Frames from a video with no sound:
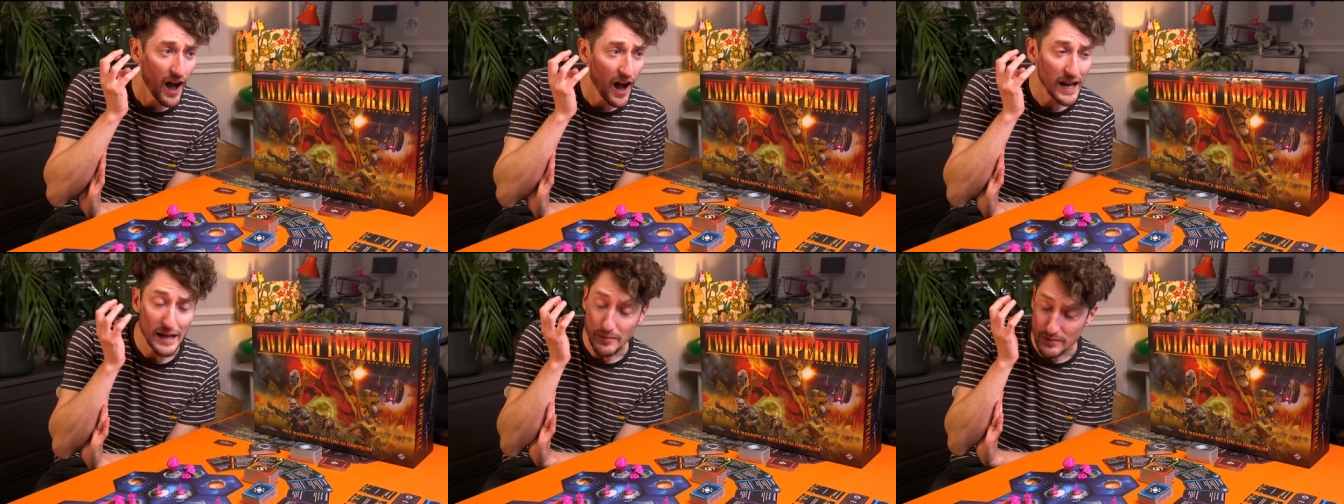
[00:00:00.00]

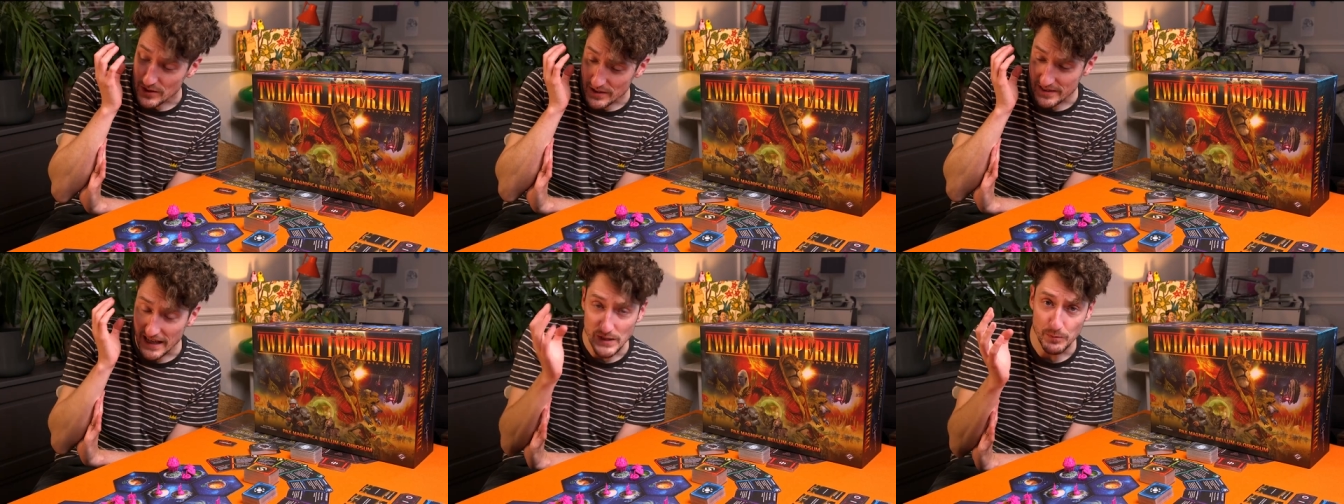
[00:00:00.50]
I am
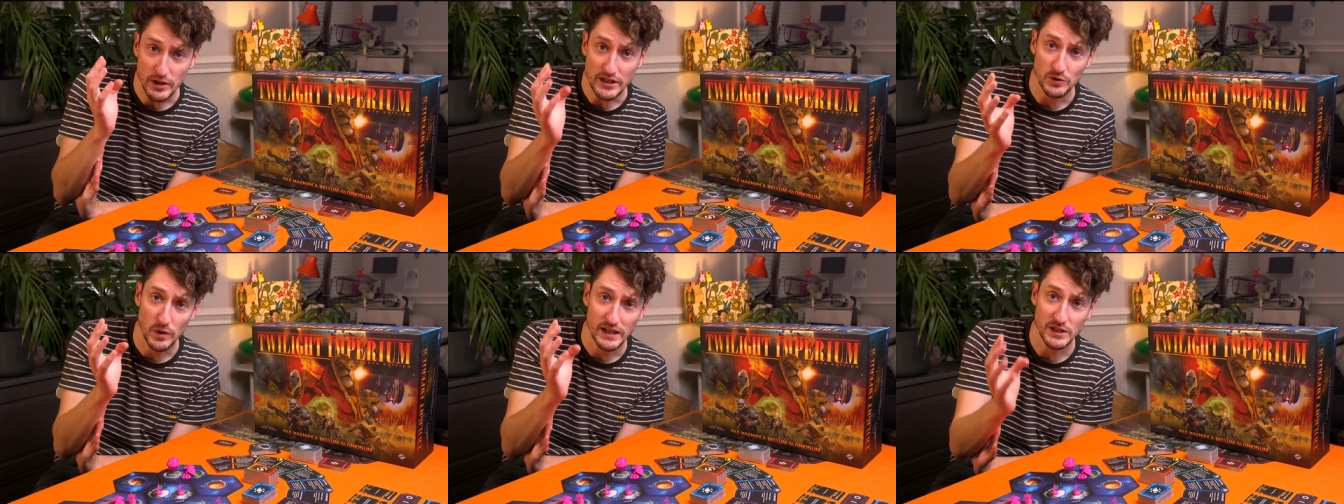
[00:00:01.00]
just desperately
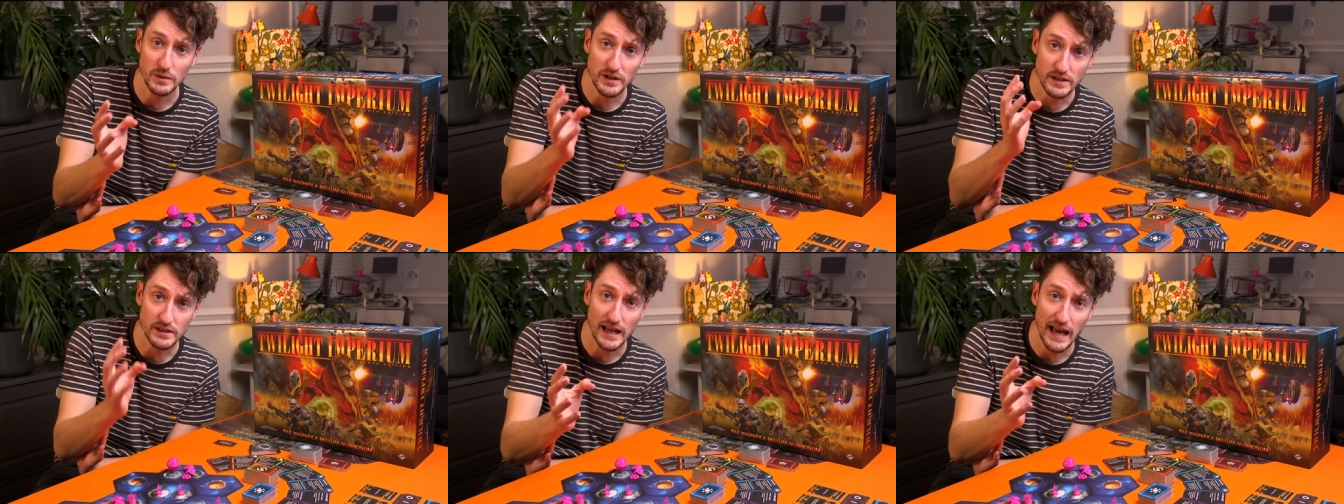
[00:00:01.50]
trying to
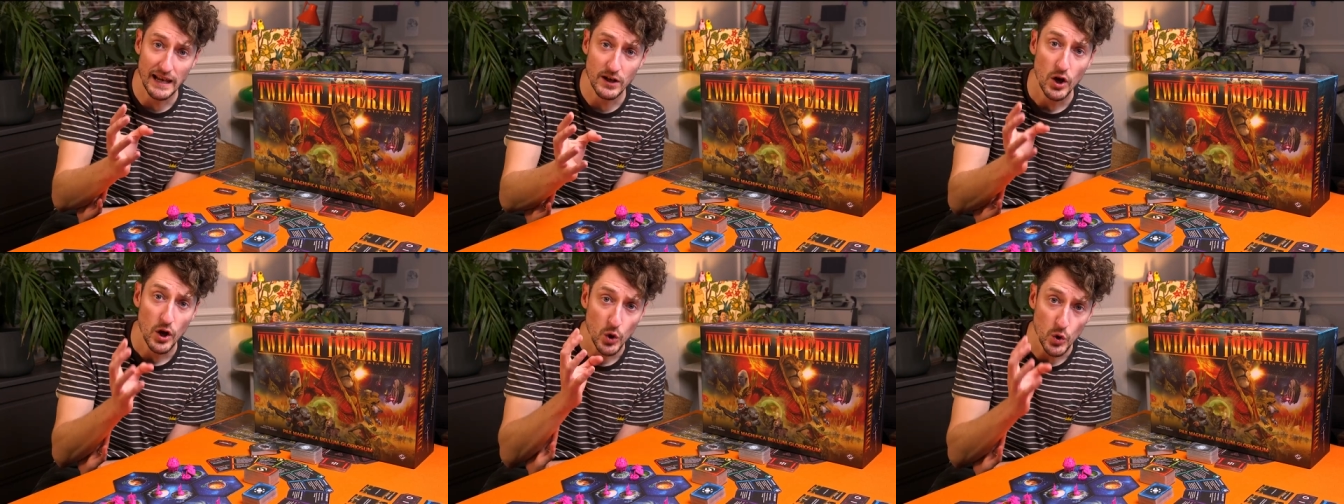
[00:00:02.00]
understand
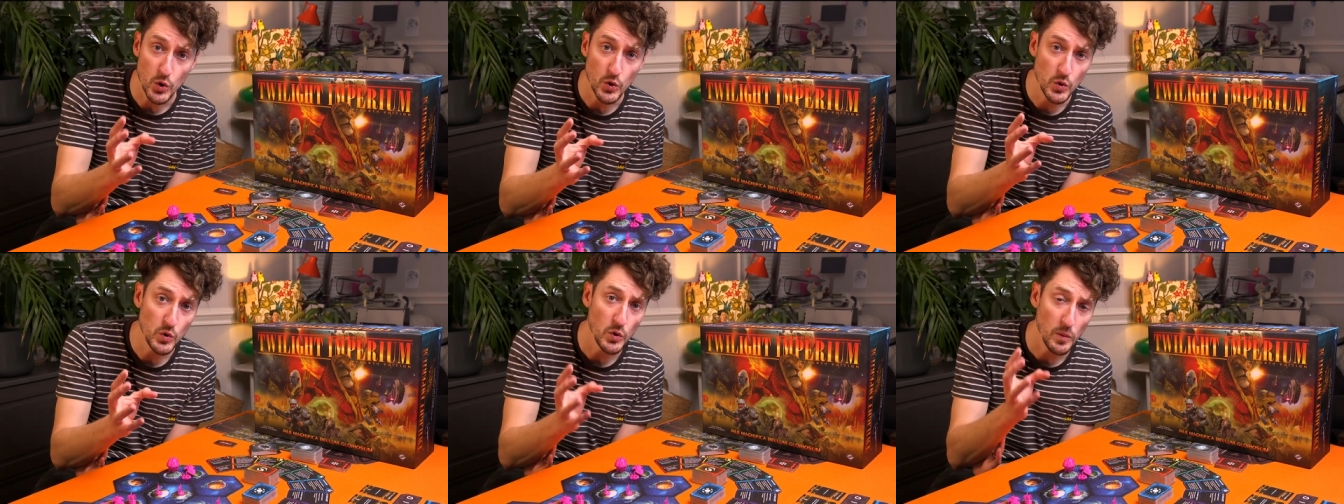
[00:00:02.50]

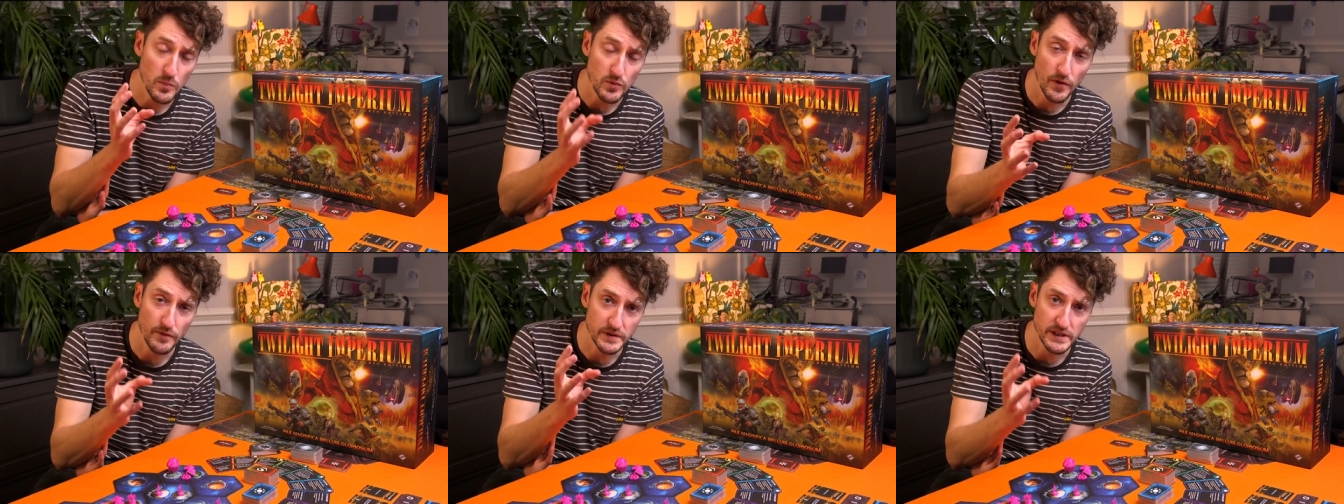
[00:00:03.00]
who
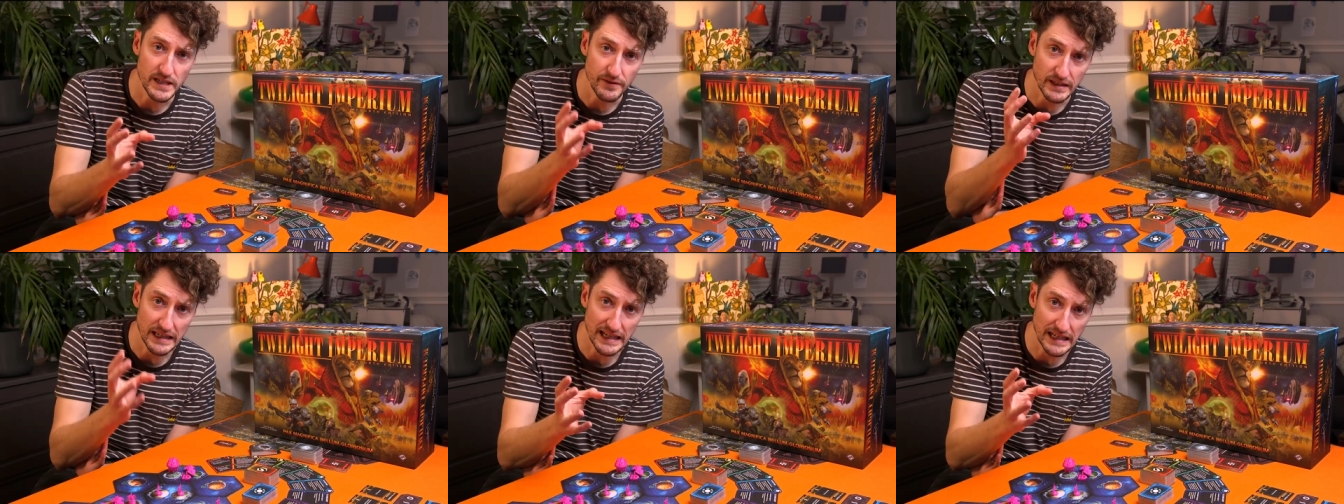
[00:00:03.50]
Prophecy
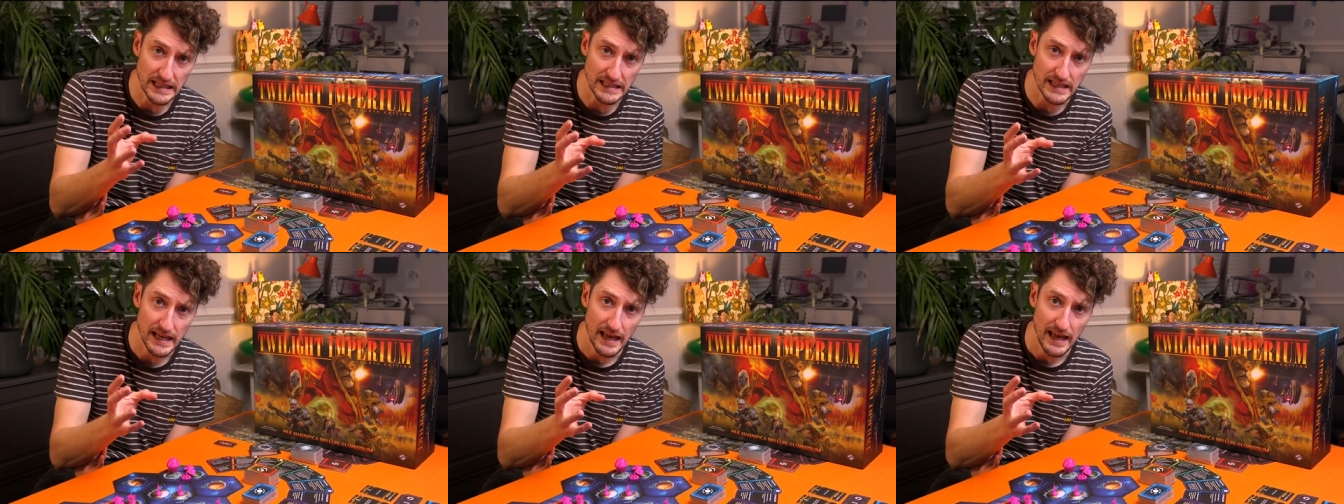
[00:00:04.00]
of
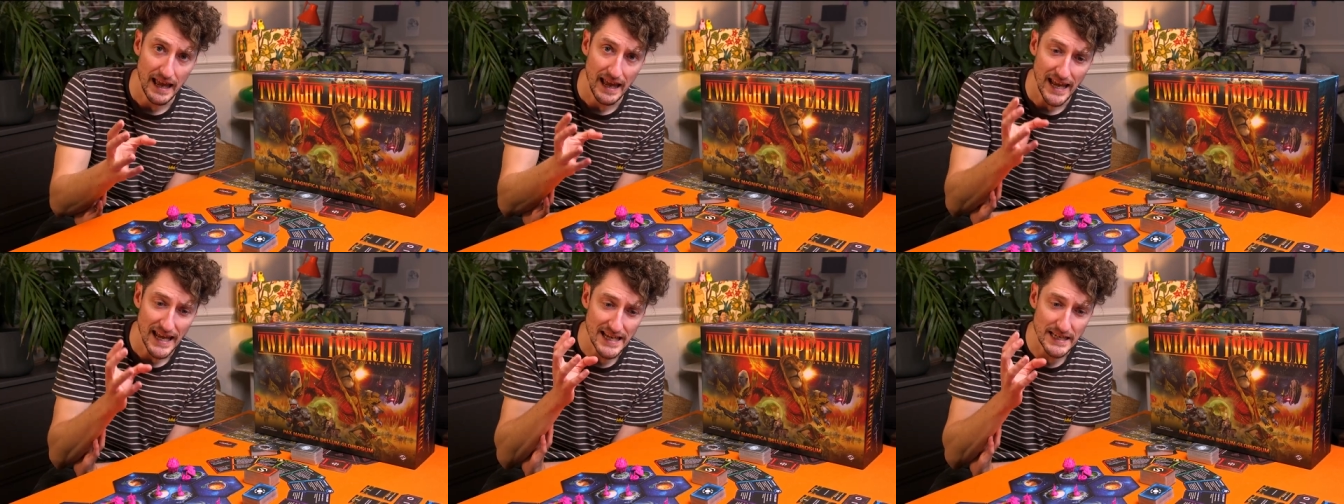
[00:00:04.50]
Kings
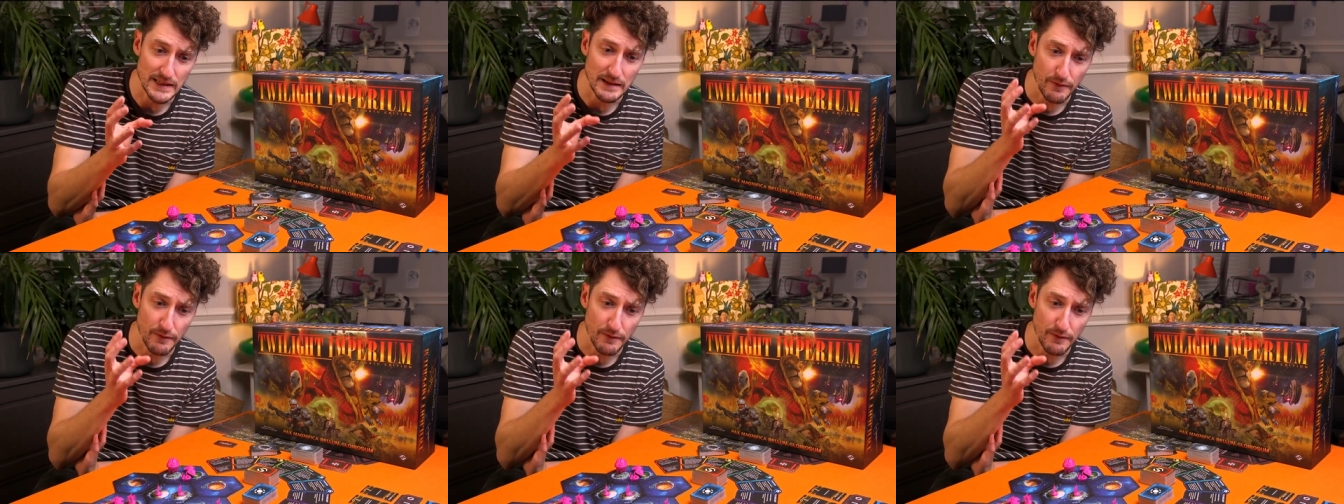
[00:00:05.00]
is